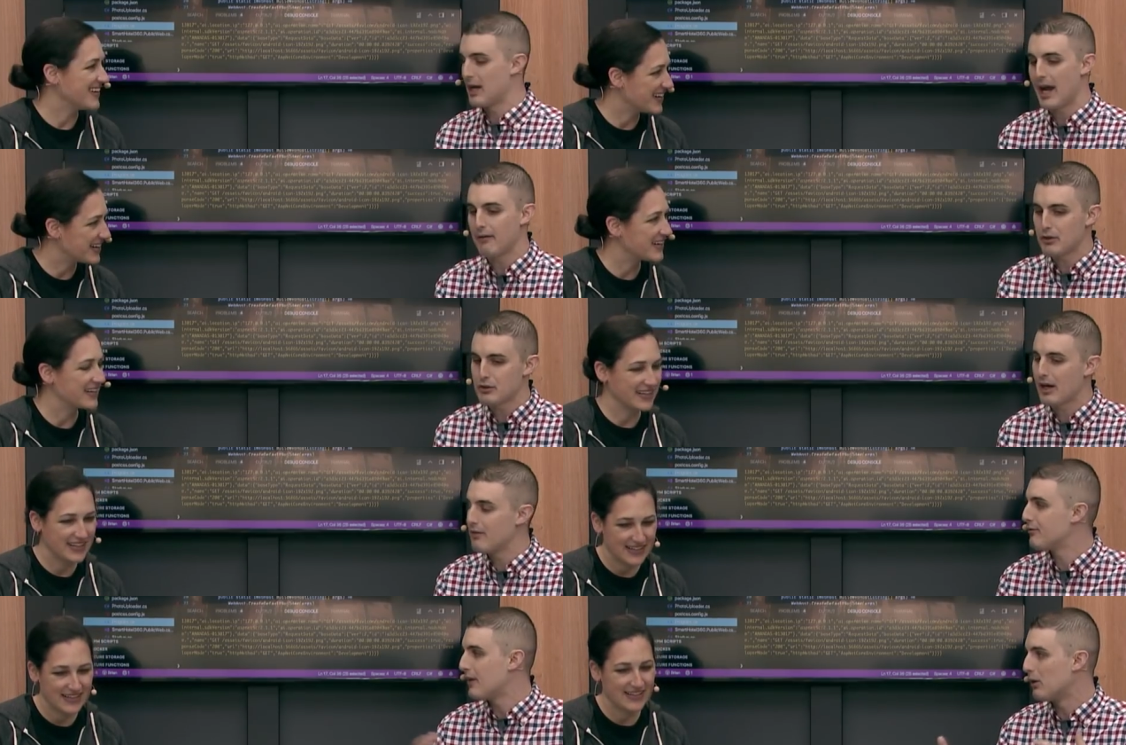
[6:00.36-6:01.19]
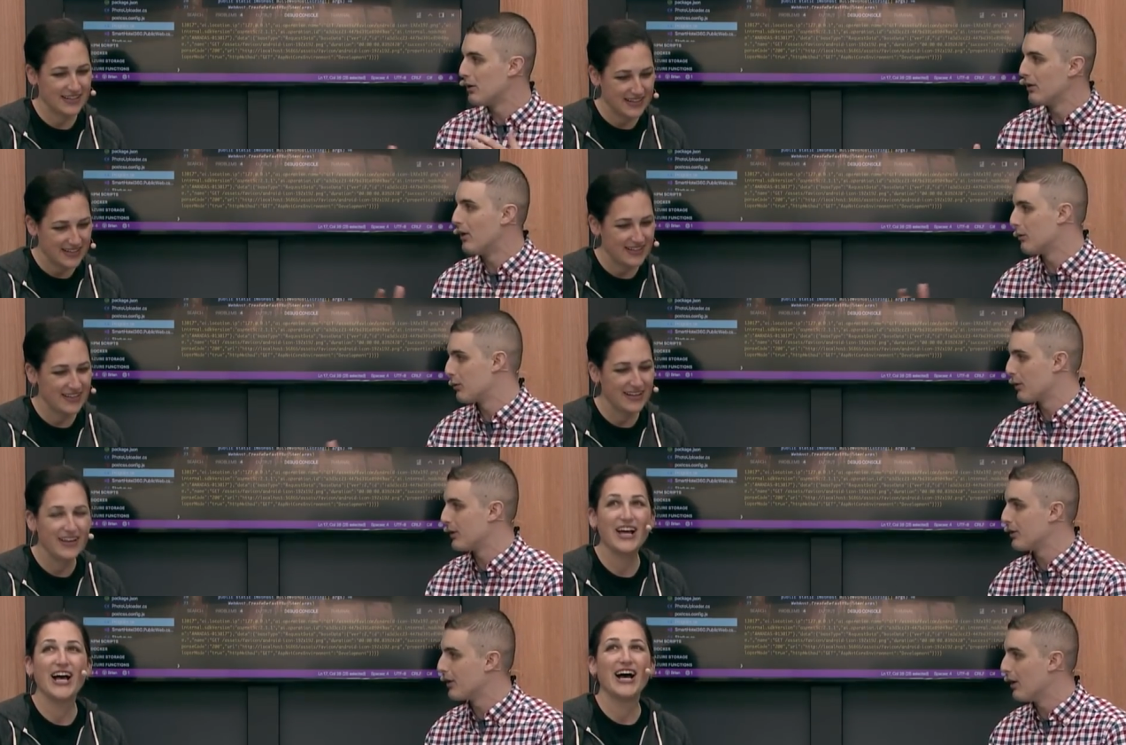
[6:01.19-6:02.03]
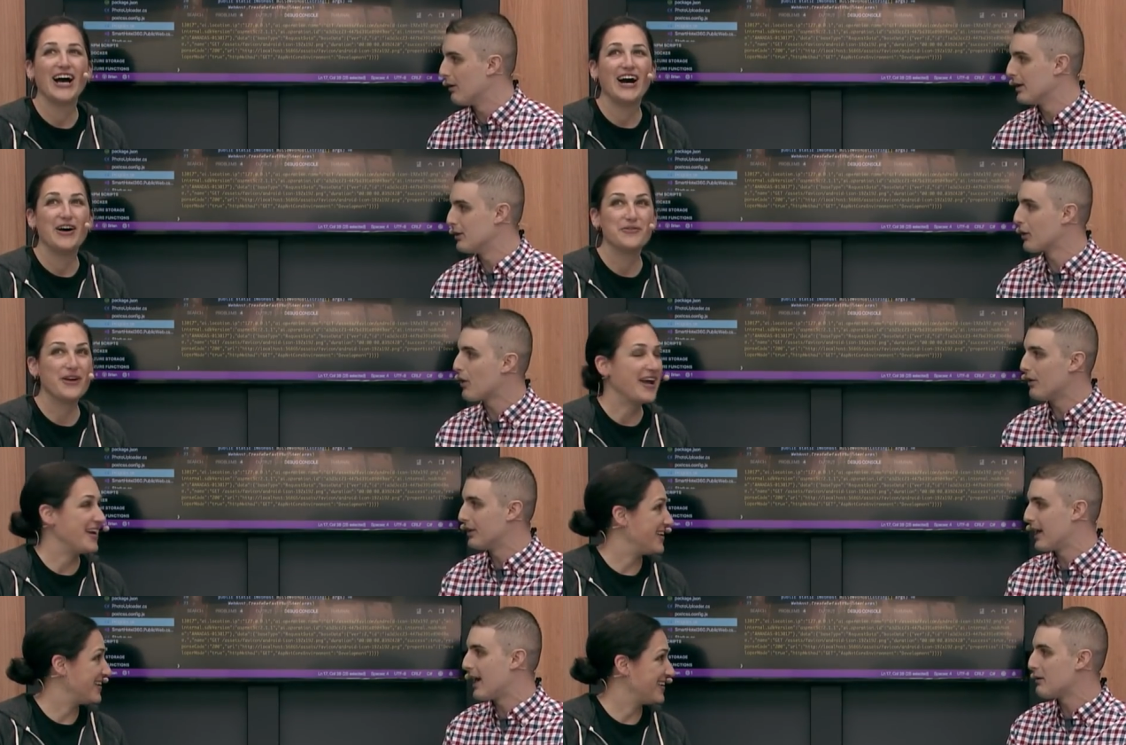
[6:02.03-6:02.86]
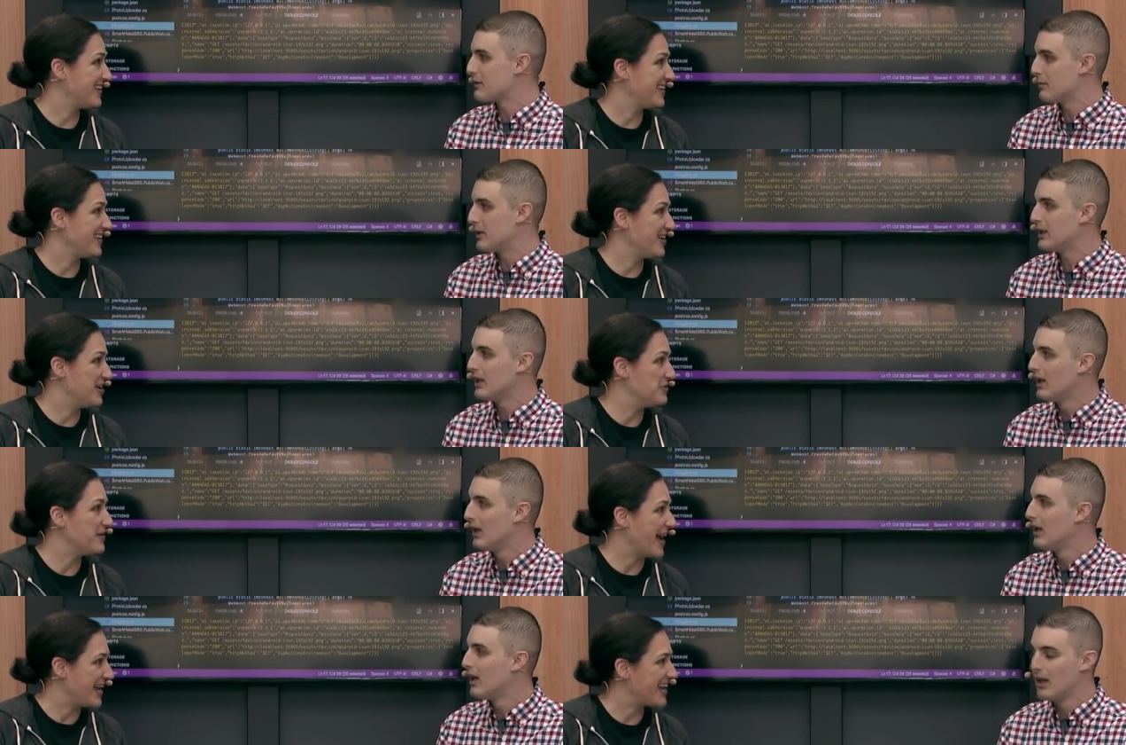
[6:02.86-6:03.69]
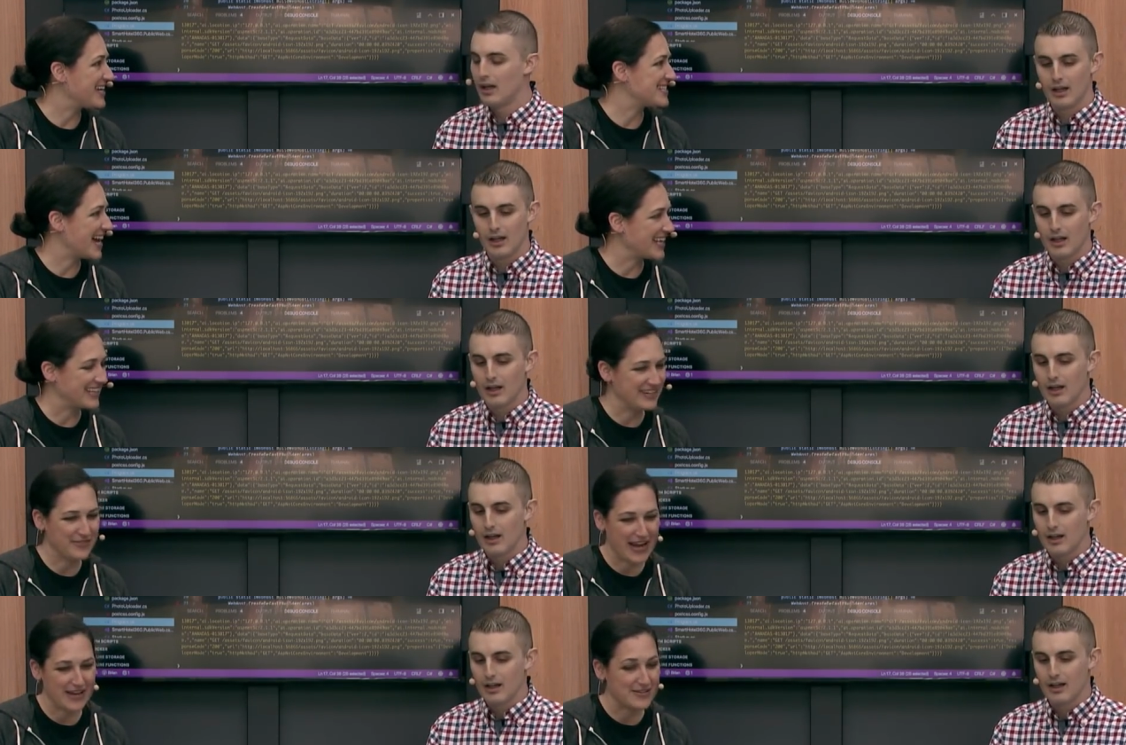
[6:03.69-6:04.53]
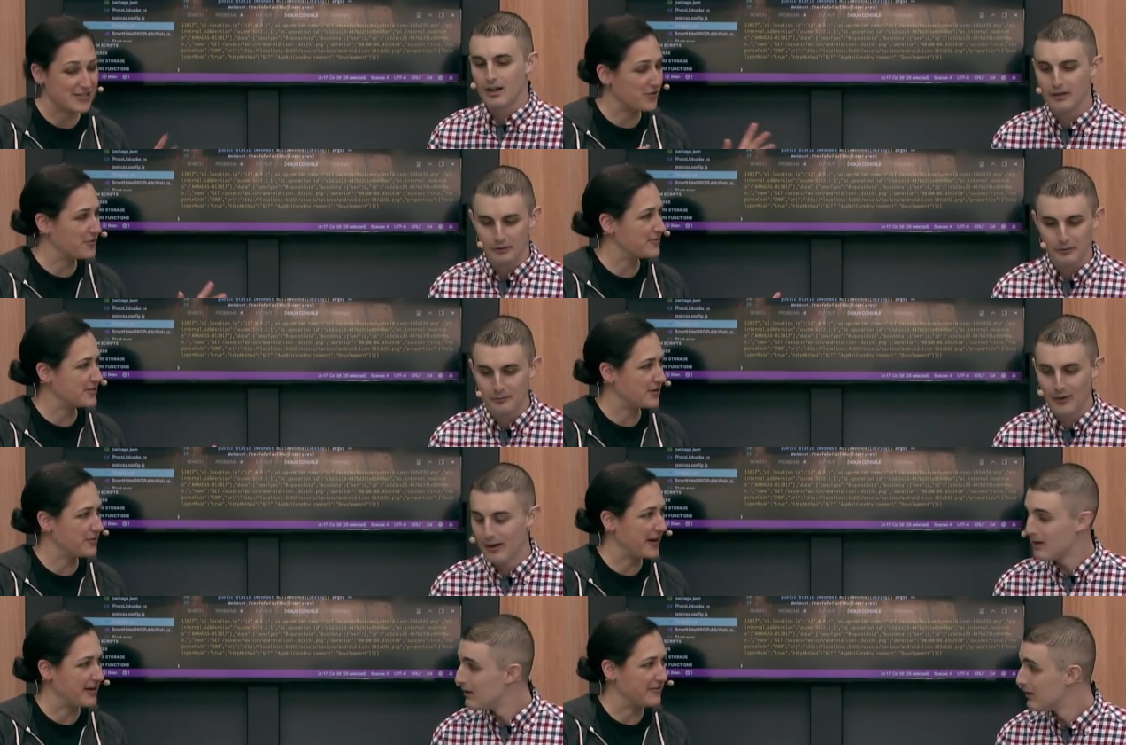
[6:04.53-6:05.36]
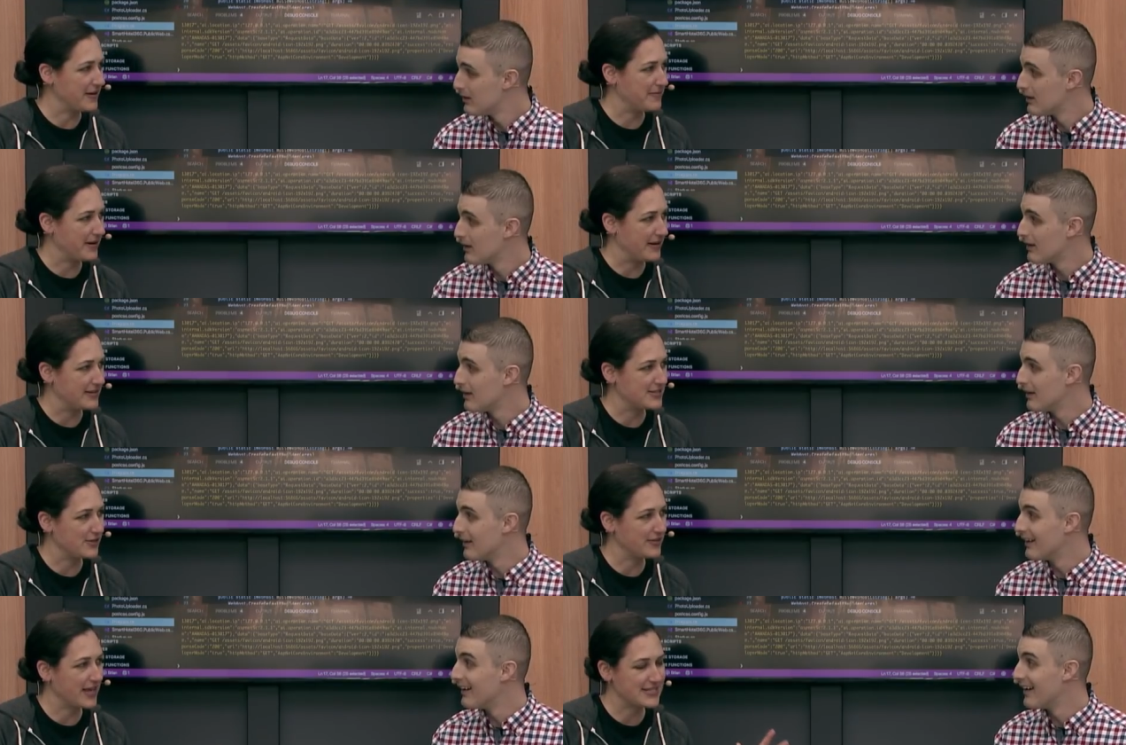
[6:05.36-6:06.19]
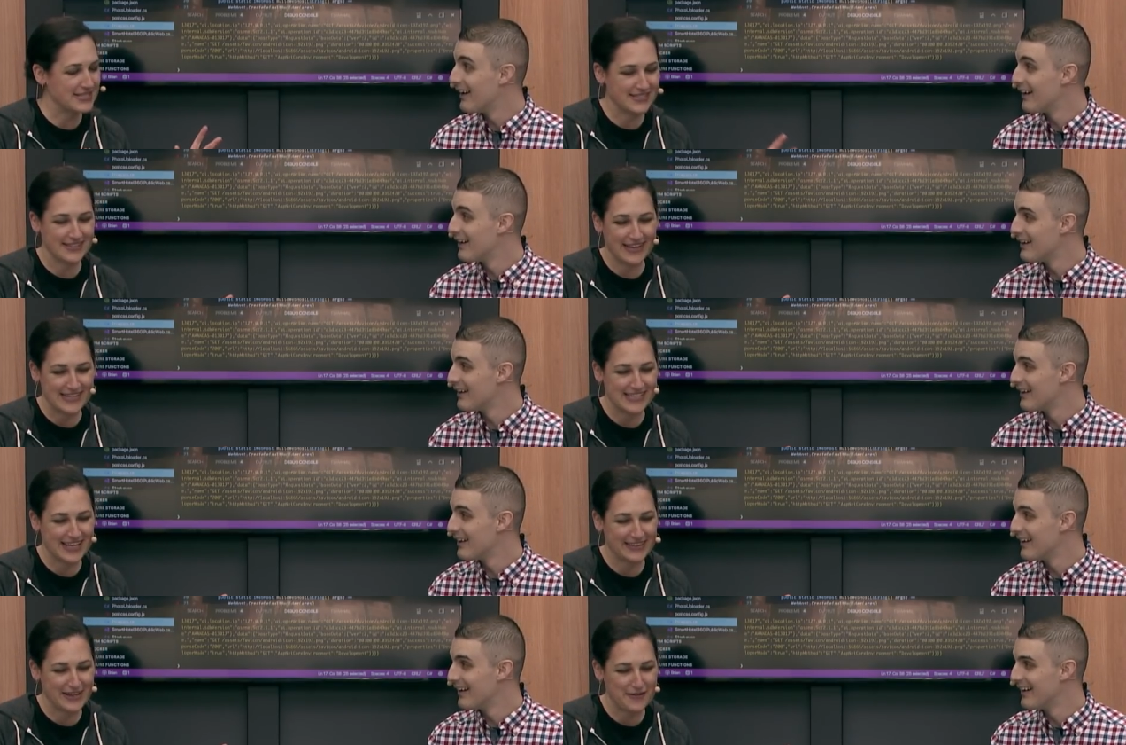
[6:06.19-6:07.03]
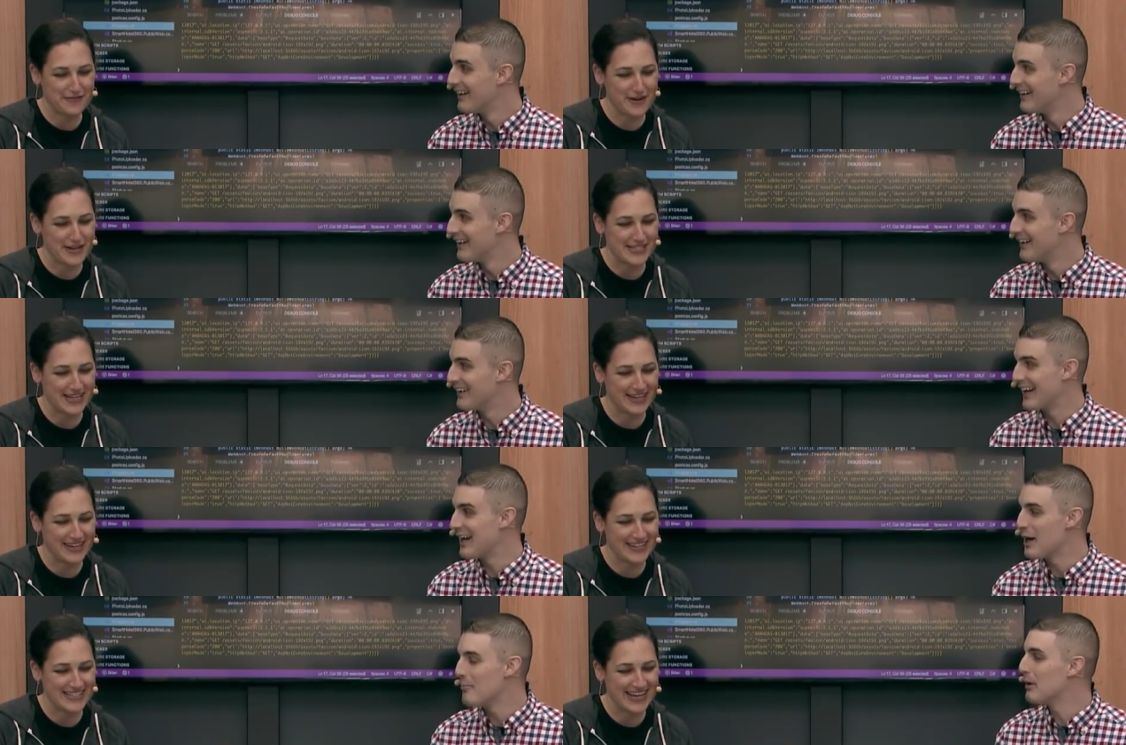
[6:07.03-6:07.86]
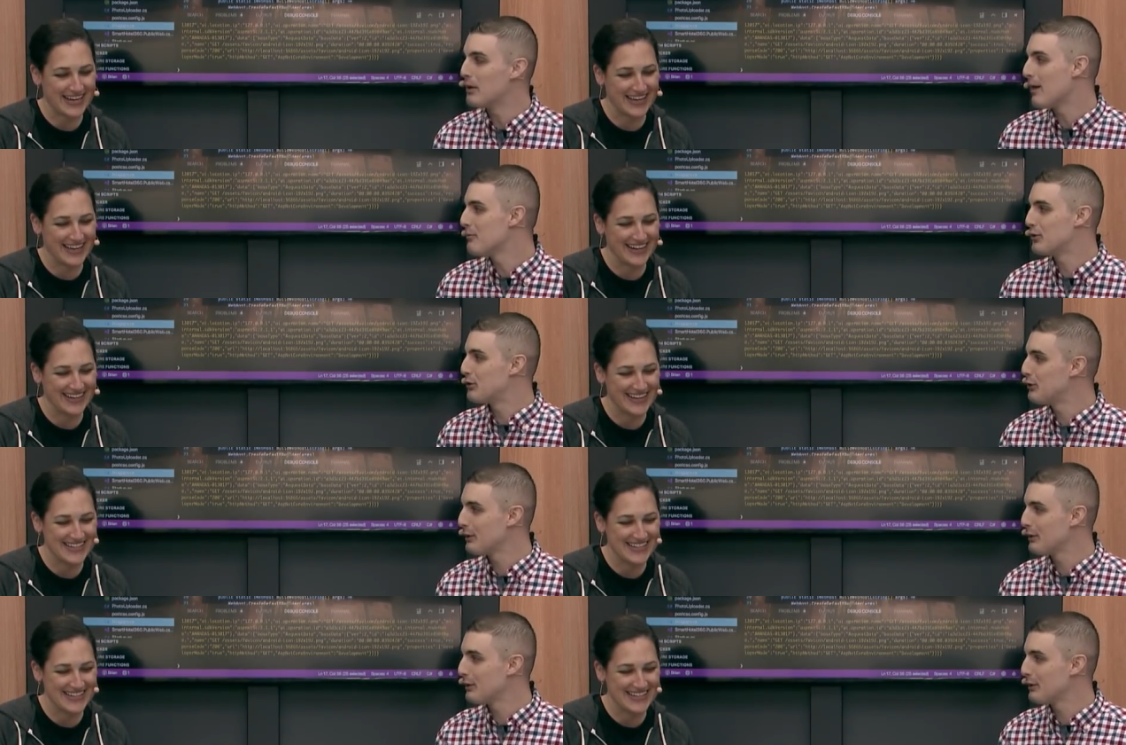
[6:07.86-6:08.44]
Speaker 1: have to try and follow along with where you're going. You're calling right. it out to me.
Speaker 2: Right. Exactly. Right. So oh. so wait wait wait. So let's let's get there for a second. Okay. i am am just too